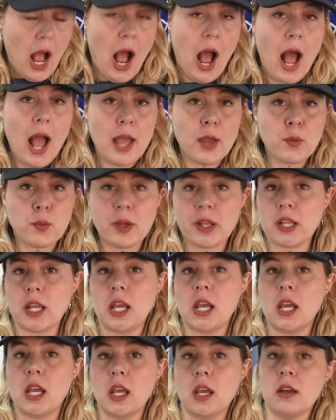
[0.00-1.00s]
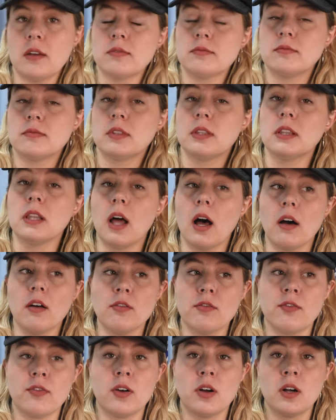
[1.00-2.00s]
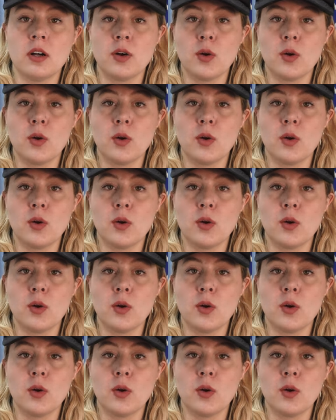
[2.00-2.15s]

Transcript: I really love